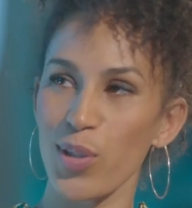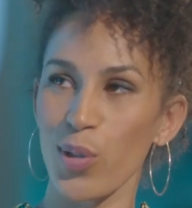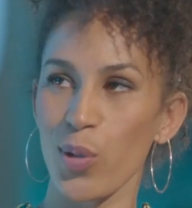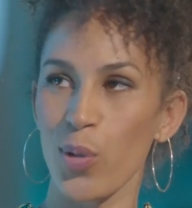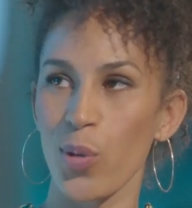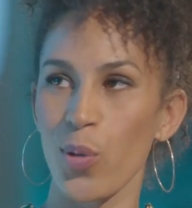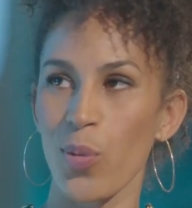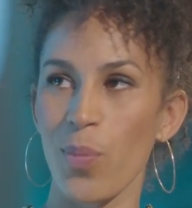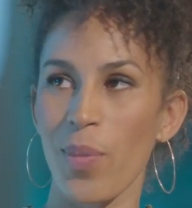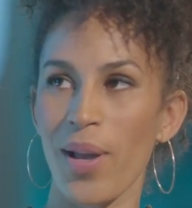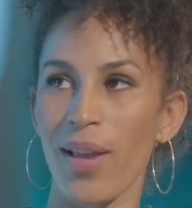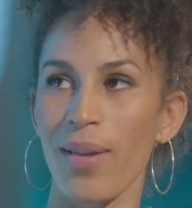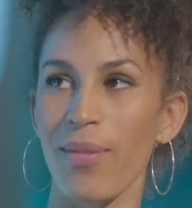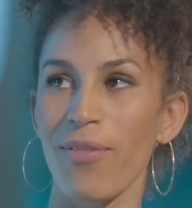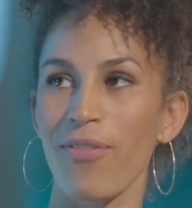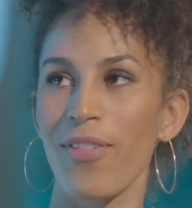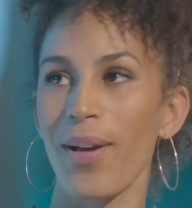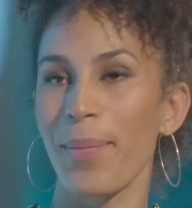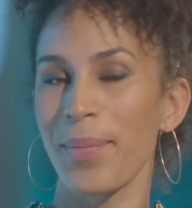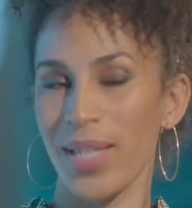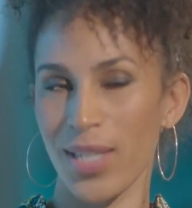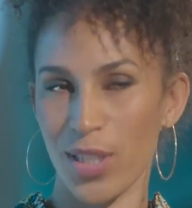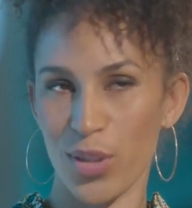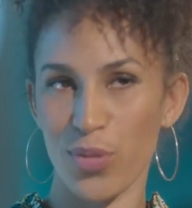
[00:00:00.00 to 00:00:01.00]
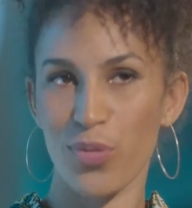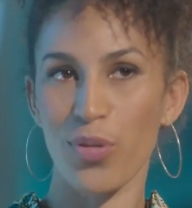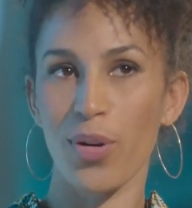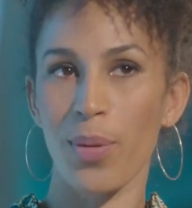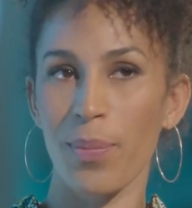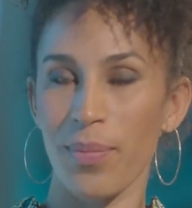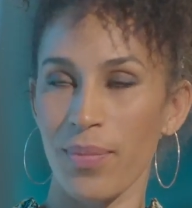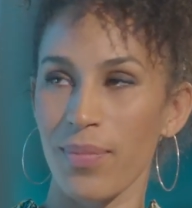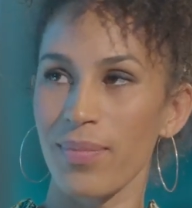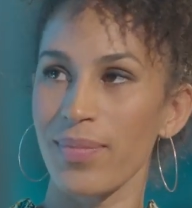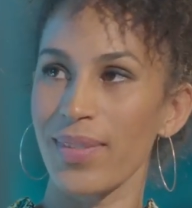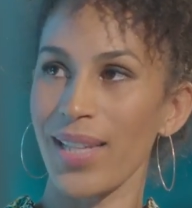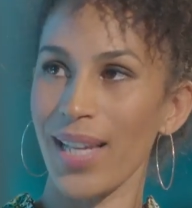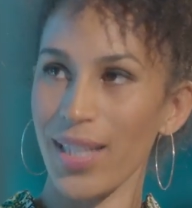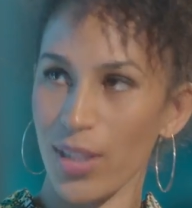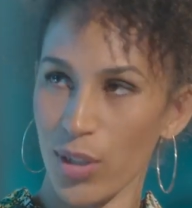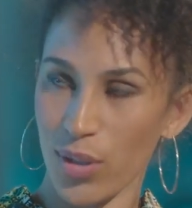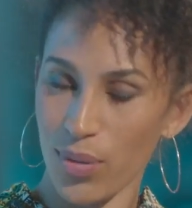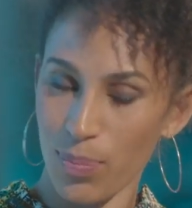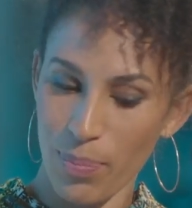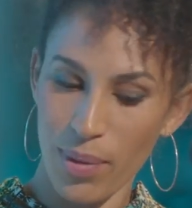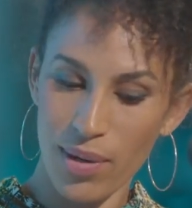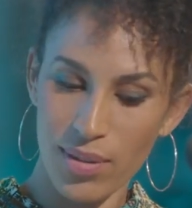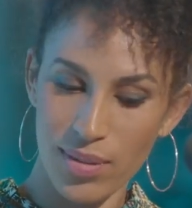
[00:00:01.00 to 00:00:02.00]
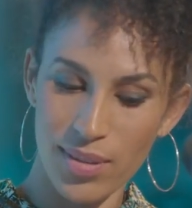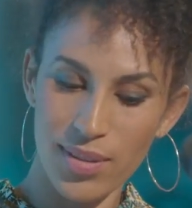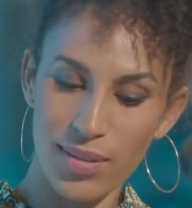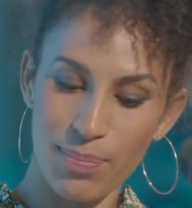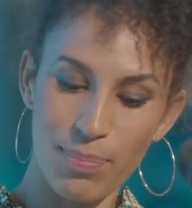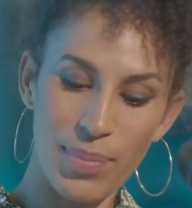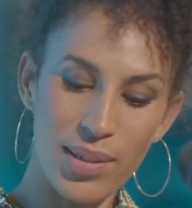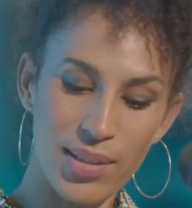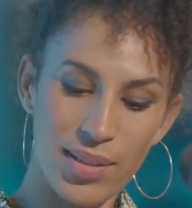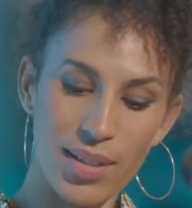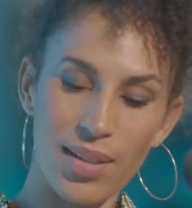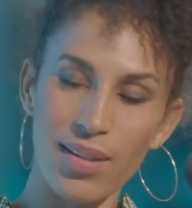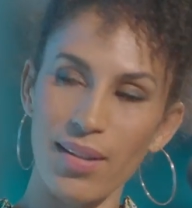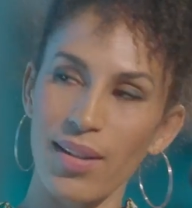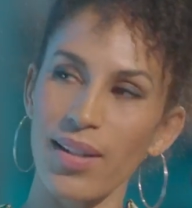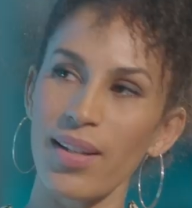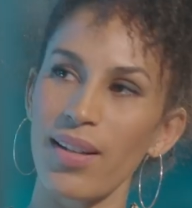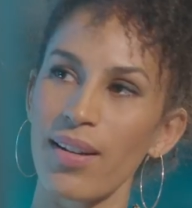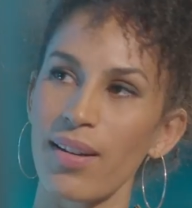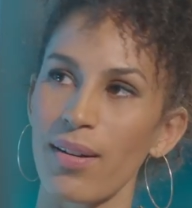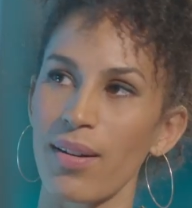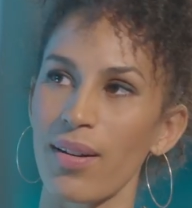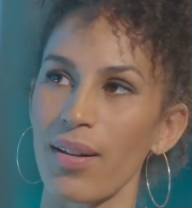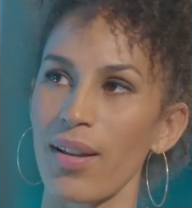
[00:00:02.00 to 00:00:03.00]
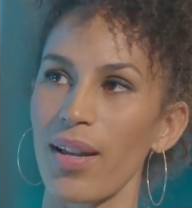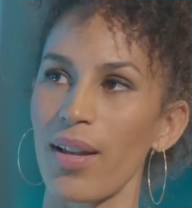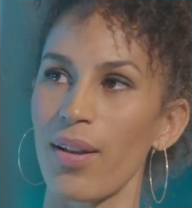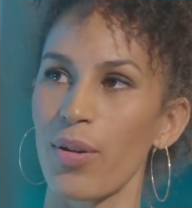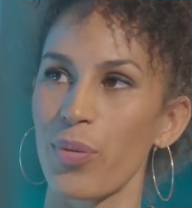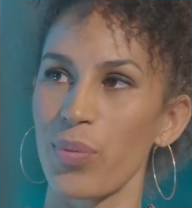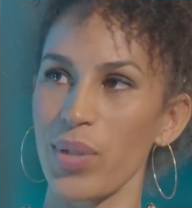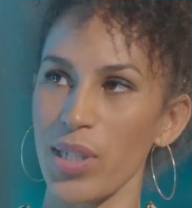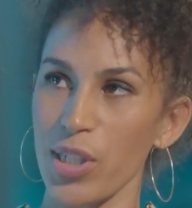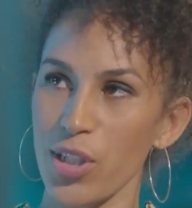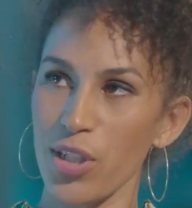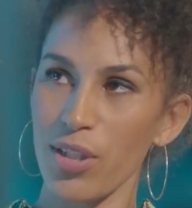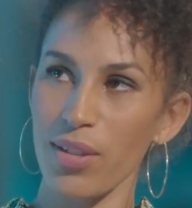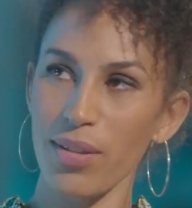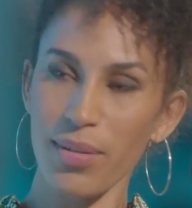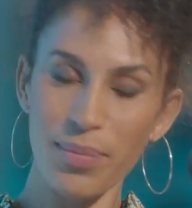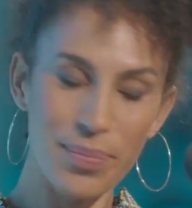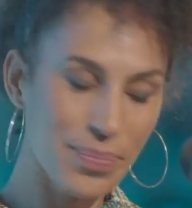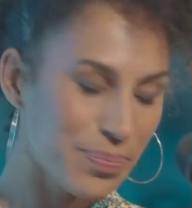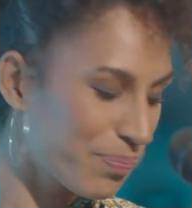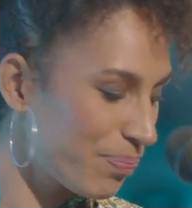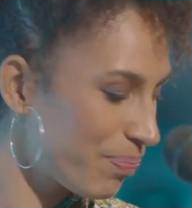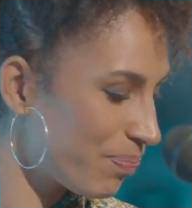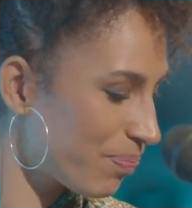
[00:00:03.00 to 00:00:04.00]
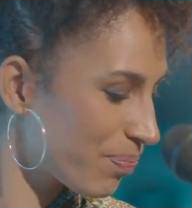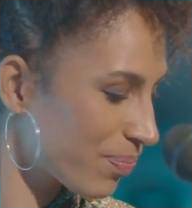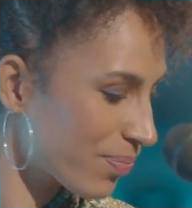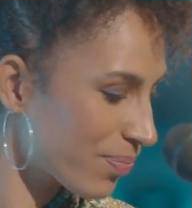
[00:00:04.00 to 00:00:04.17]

So my family is from that particular region. Yeah.